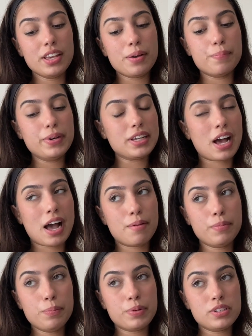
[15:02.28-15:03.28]
But yeah, I'm
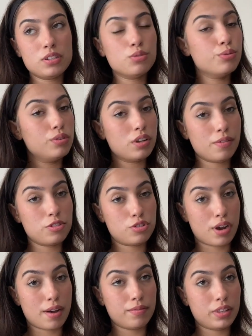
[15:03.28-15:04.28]
a person who loves
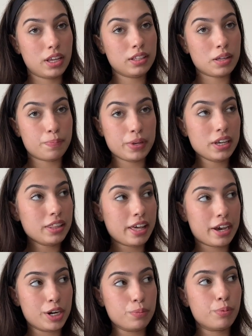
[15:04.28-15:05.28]
traveling. Like, being in the
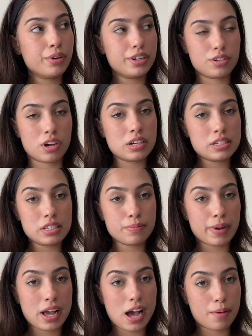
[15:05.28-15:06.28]
airport is honestly
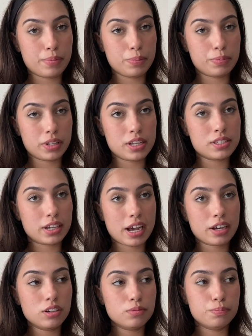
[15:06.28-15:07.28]
my happy place. Like, I
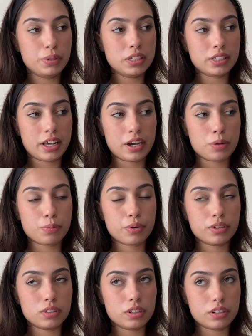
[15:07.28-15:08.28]
could be in the
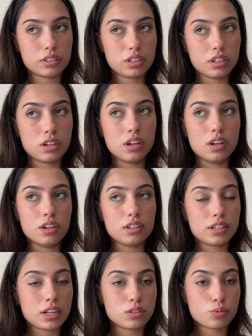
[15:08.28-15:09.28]
airport literally
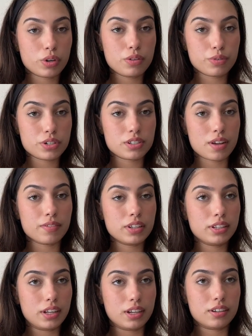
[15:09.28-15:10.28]
like 24/7.
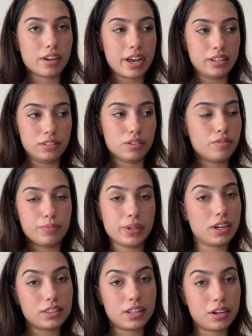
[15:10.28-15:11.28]
Like, I love being
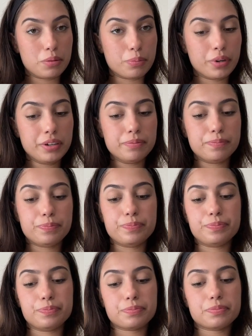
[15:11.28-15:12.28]
at the airport.
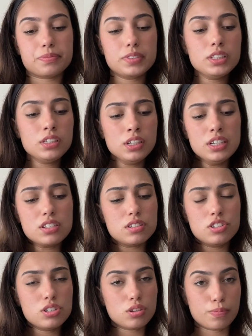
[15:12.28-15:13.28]
It's
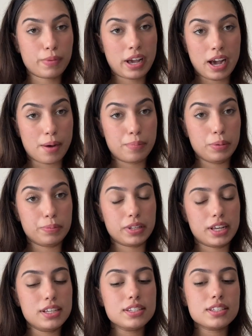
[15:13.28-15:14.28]
just my happy
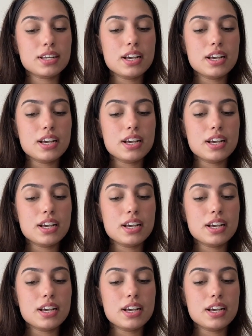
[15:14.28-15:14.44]
place.